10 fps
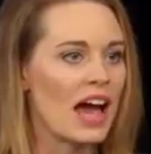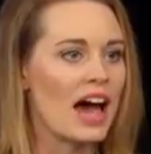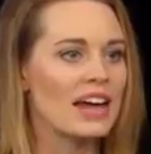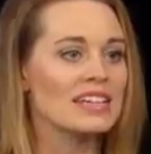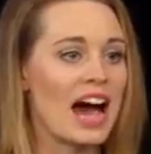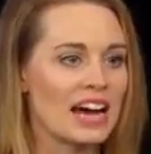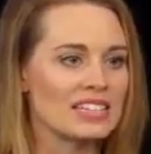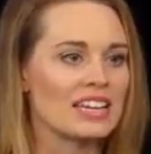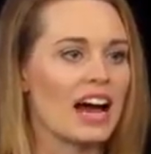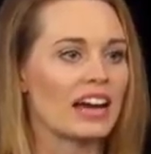and
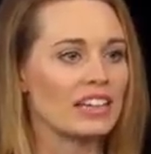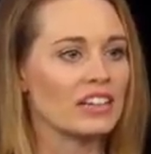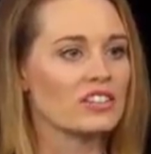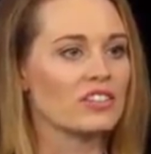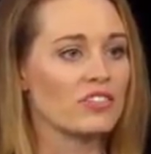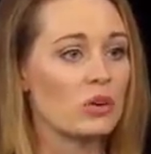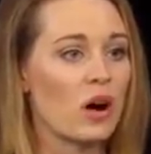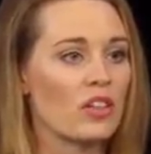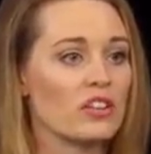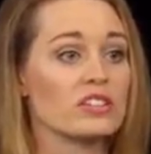NASDAQ, and there's a few
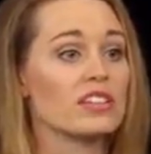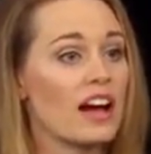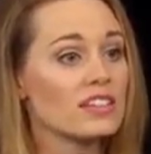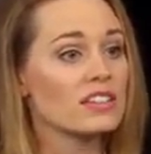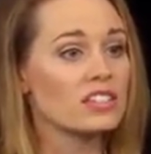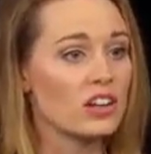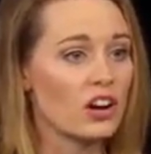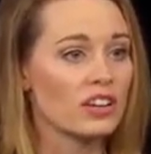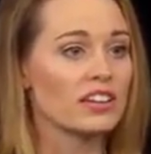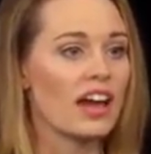others. This hasn't
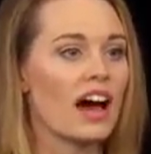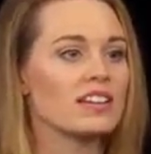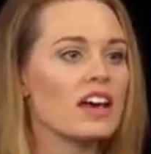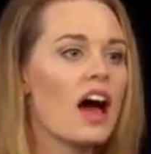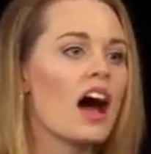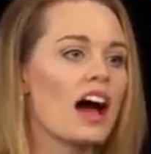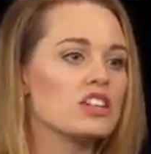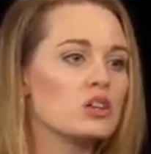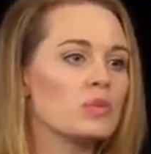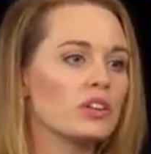started yet. I
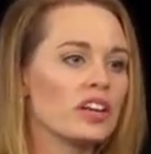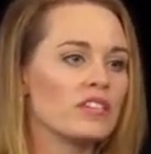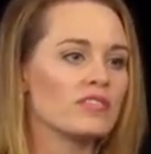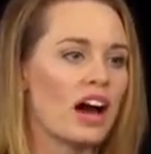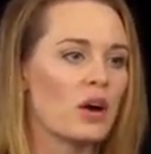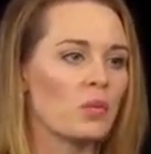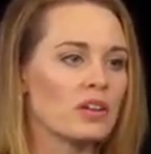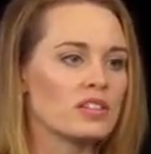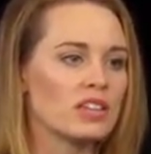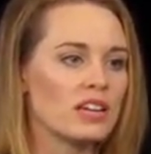do believe that
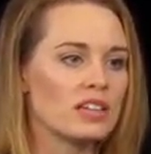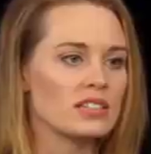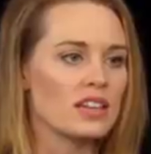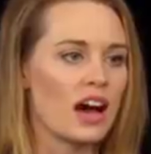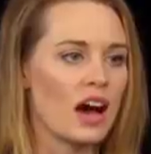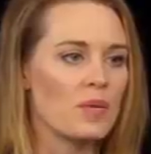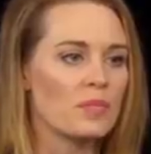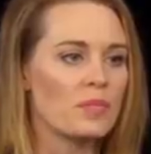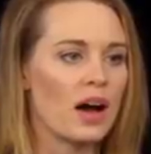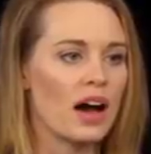once these
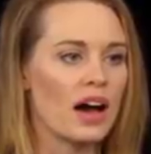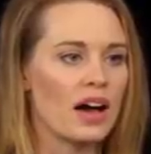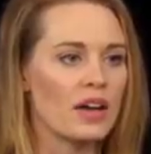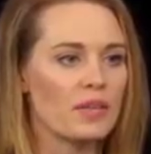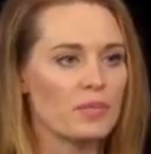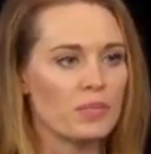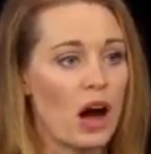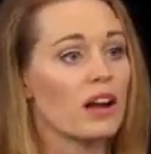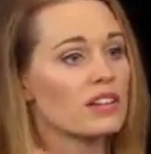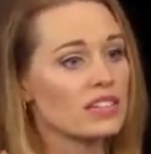
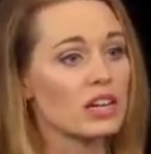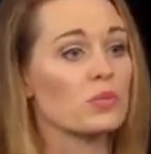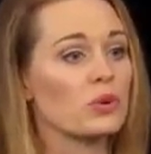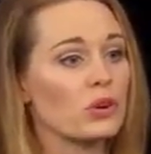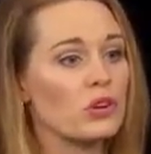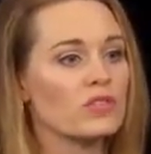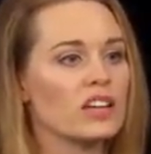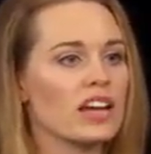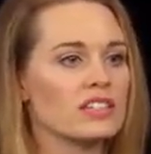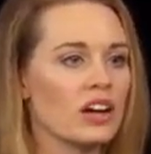products get approved,
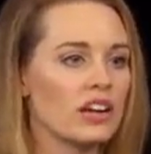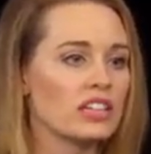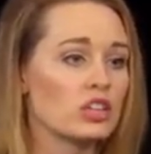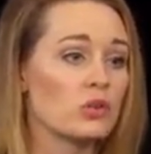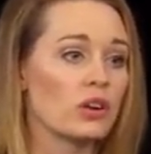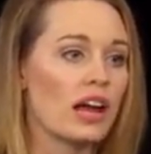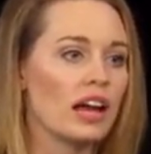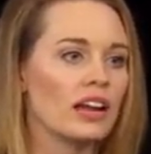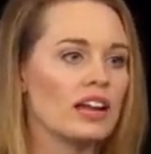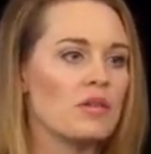it's going to create